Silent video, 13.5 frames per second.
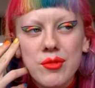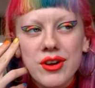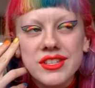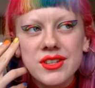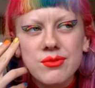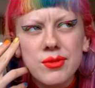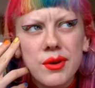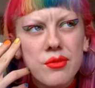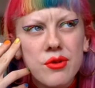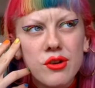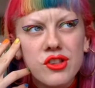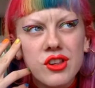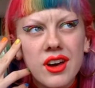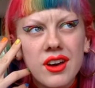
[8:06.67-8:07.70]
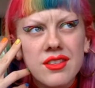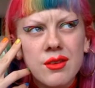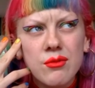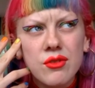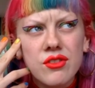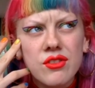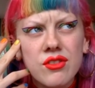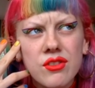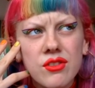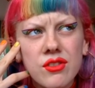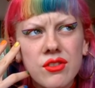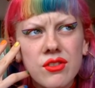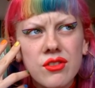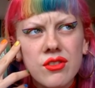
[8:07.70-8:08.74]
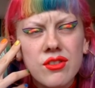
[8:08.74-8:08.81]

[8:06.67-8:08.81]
I did one project, it was